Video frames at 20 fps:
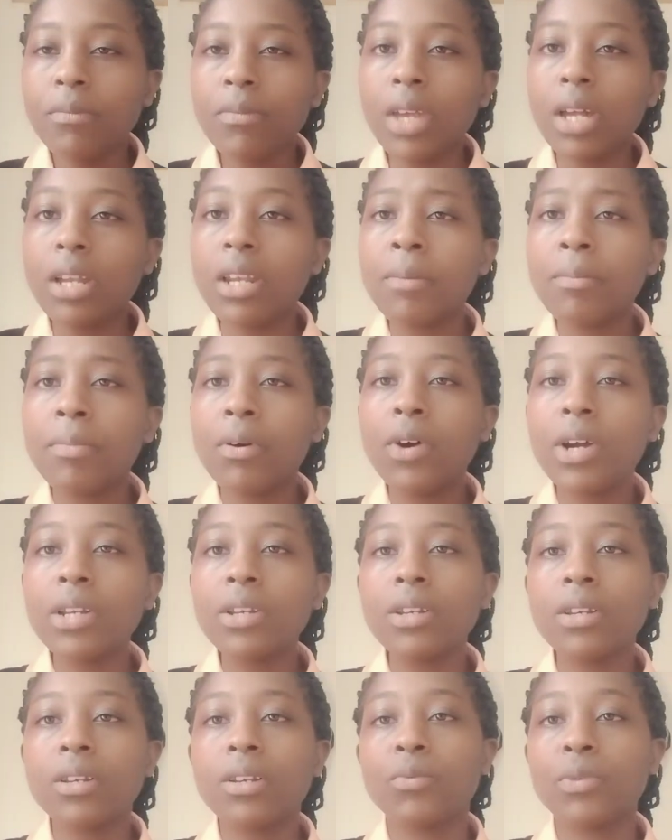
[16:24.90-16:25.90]
Number one,
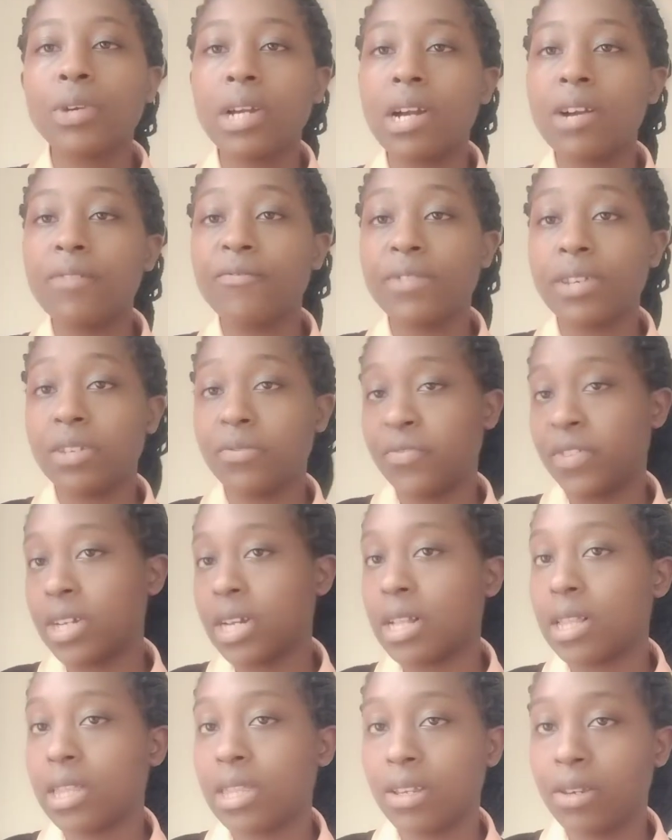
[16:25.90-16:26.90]
we have
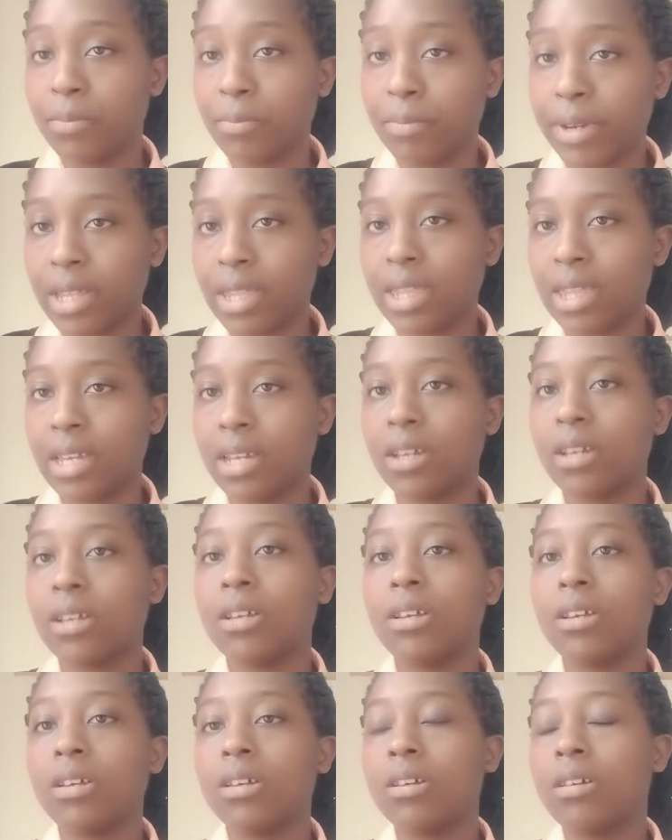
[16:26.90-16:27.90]
difficulty in breathing.
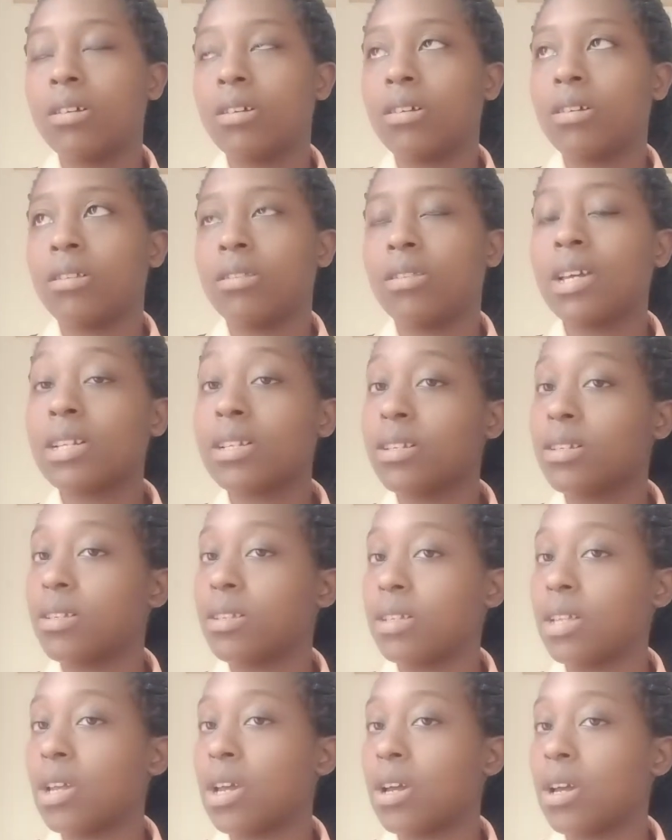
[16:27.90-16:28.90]
That is
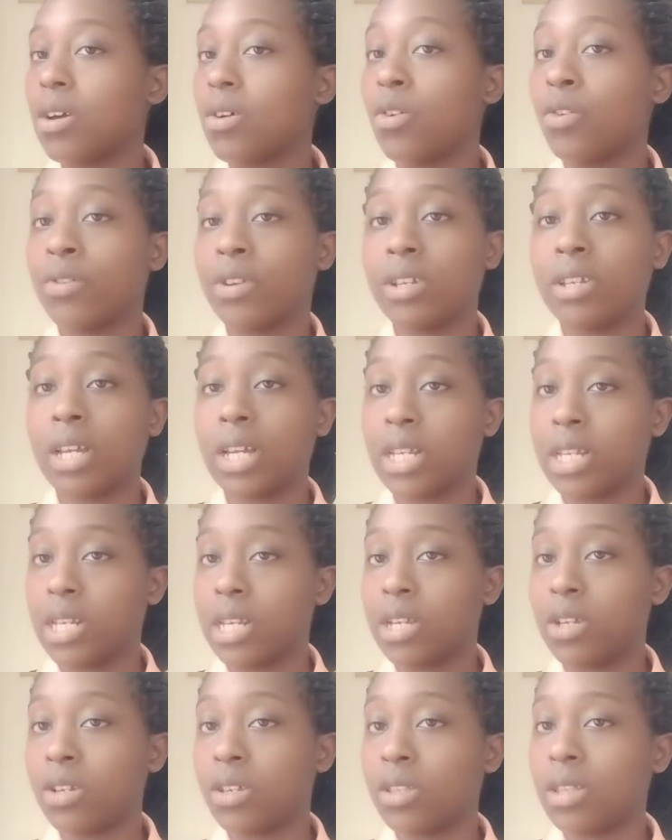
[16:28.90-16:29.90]

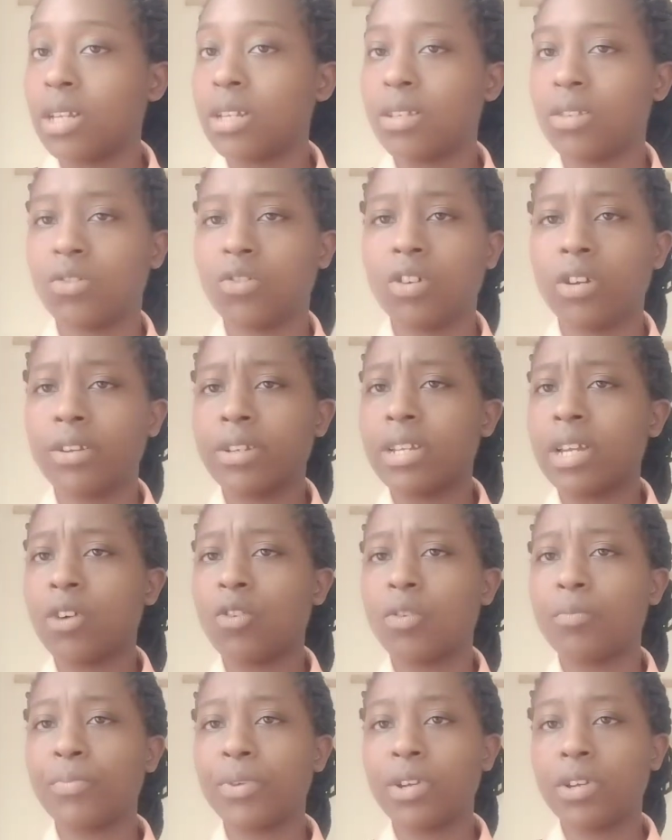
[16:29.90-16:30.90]
already a
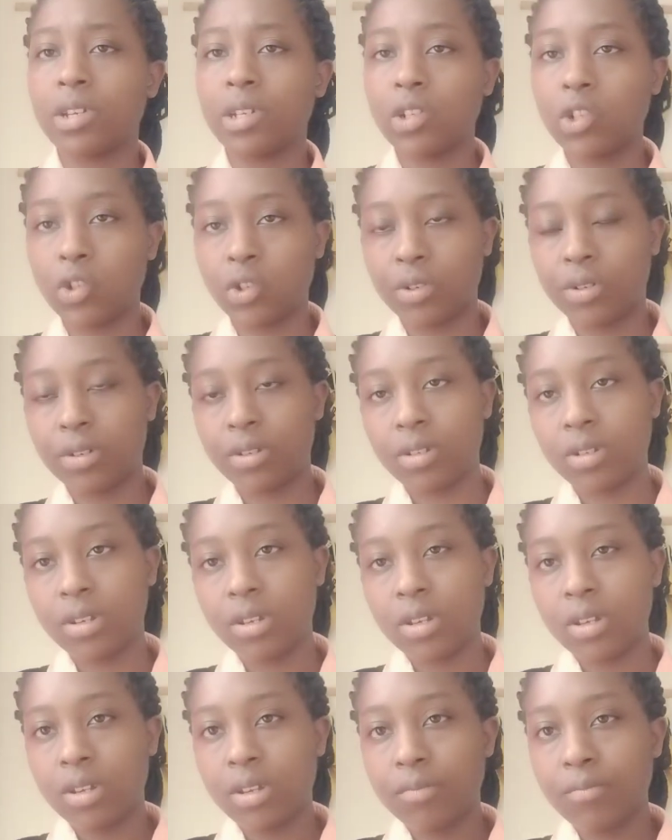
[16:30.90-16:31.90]
complication,
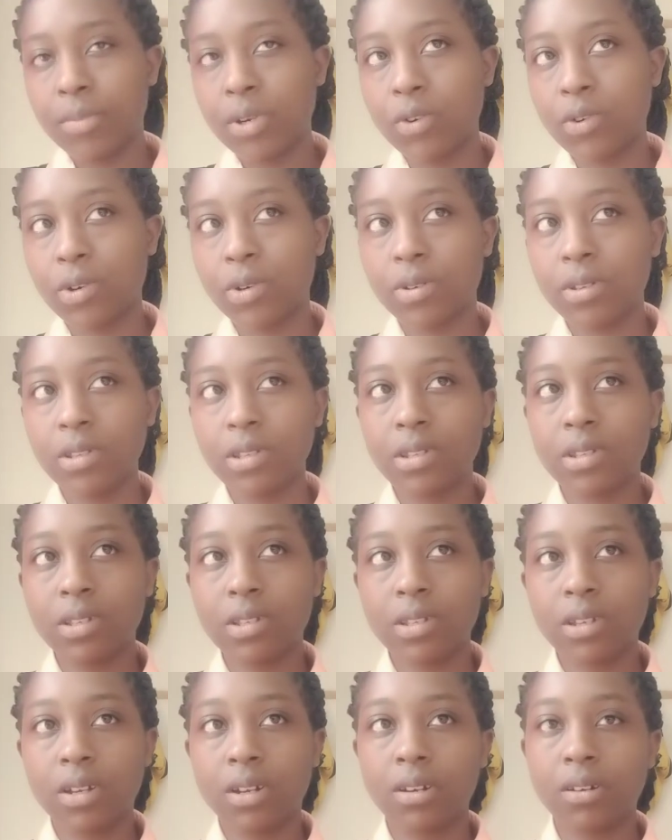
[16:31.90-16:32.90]
because
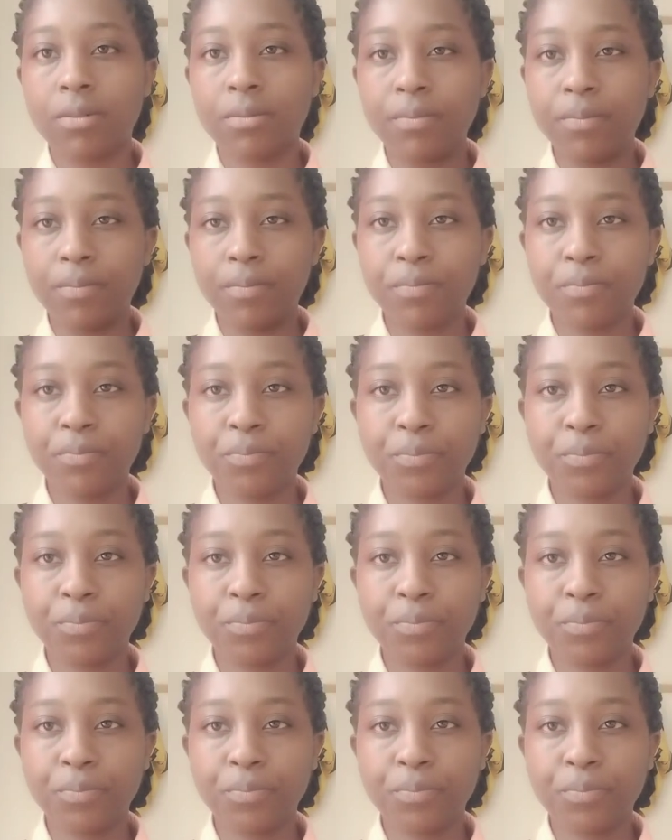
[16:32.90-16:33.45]
the